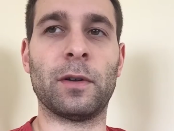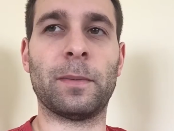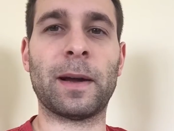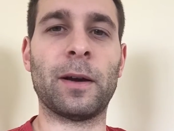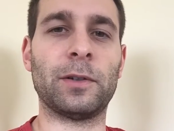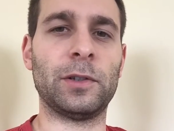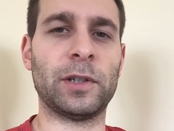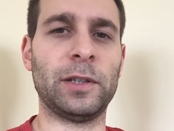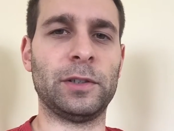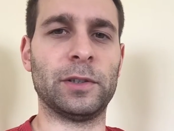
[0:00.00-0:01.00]
got the power to
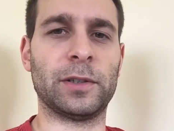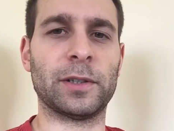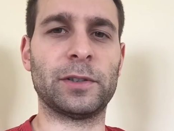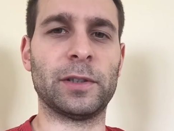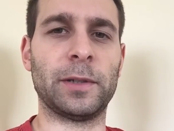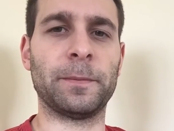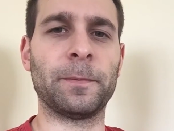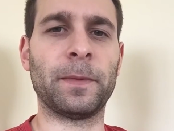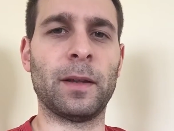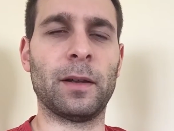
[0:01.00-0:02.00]
change your destiny.
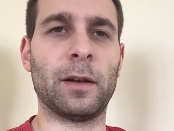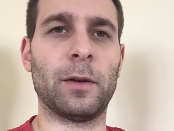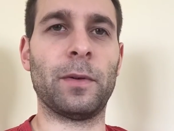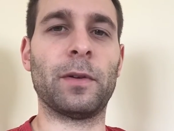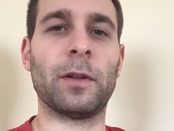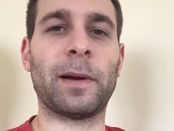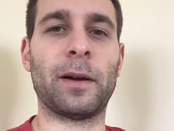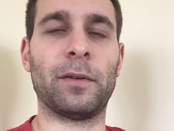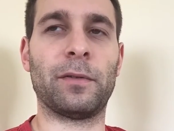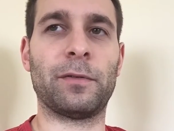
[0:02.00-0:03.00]
We've got the
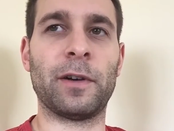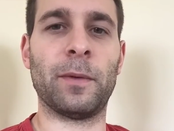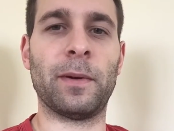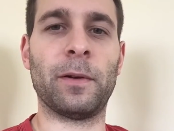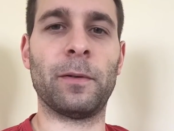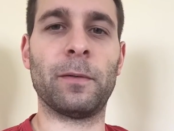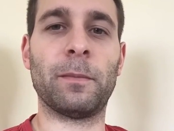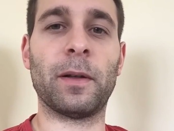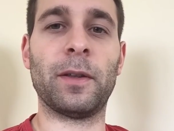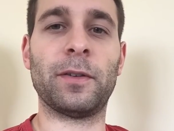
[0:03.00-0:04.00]
power of free will,
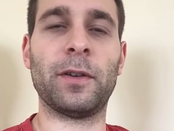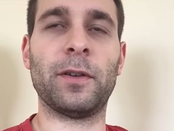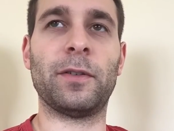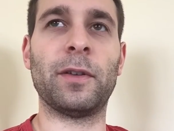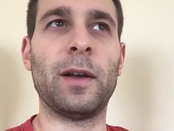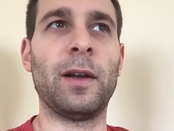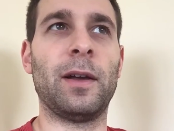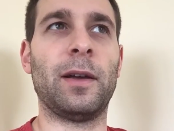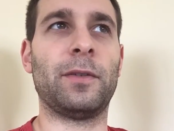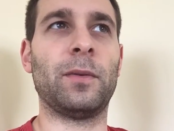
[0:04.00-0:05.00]
but
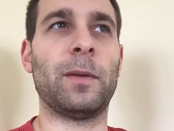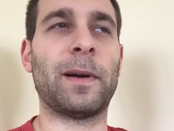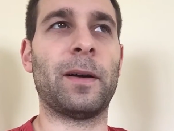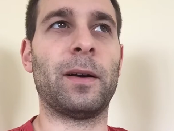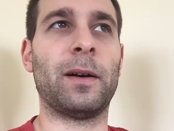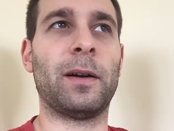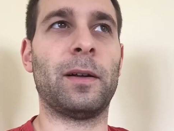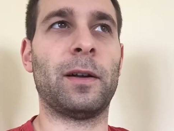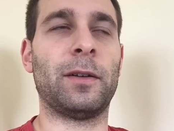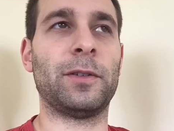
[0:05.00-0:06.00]
it's all about
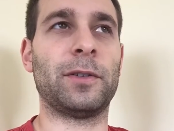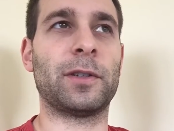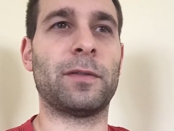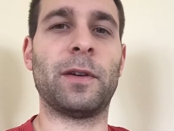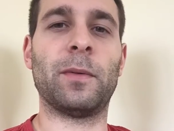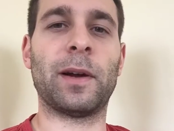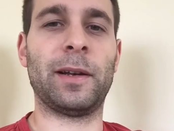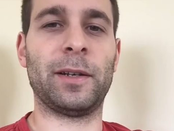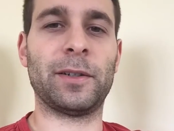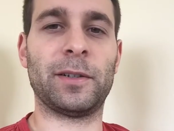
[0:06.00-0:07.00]
discovering what
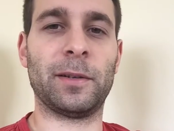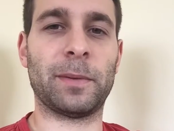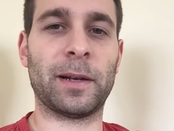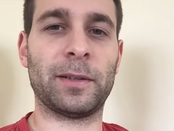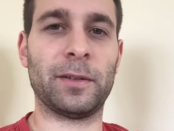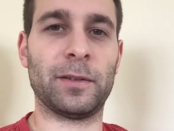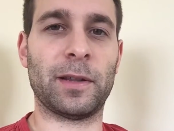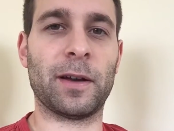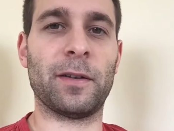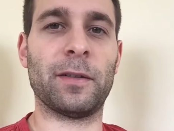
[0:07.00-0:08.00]
energetic patterns
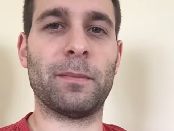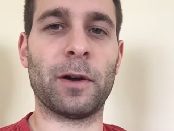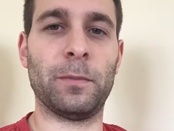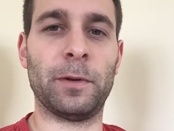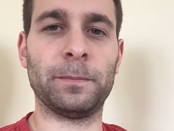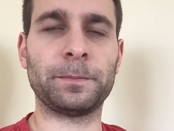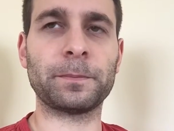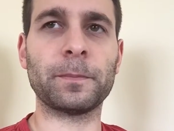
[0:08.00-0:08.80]
are there at the moment.